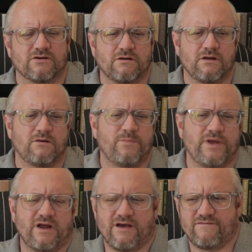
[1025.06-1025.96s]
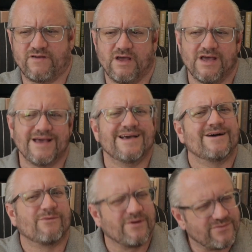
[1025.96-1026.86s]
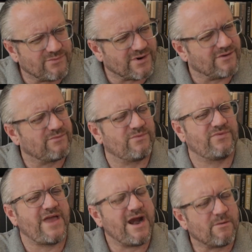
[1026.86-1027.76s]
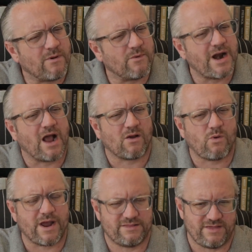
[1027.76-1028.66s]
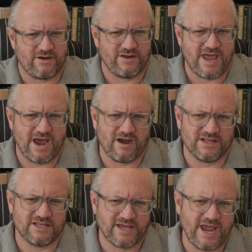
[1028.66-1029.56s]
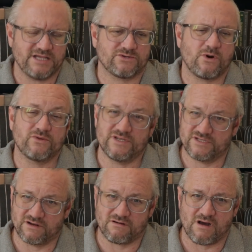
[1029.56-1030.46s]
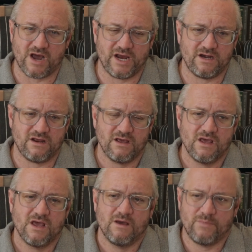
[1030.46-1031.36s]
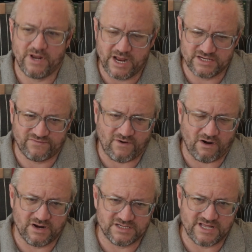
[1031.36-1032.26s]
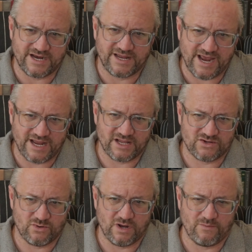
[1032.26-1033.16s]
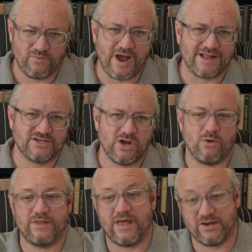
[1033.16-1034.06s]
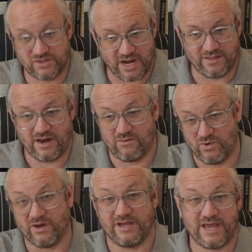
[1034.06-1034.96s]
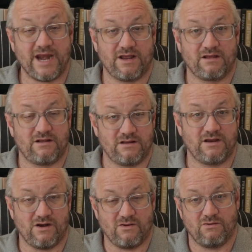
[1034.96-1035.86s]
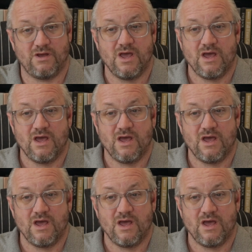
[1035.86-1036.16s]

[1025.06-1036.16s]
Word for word: little bit of We're there, but we're not quite there yet. Like the case growth has declined, but as far as then getting it to a plateau and then really getting, you know,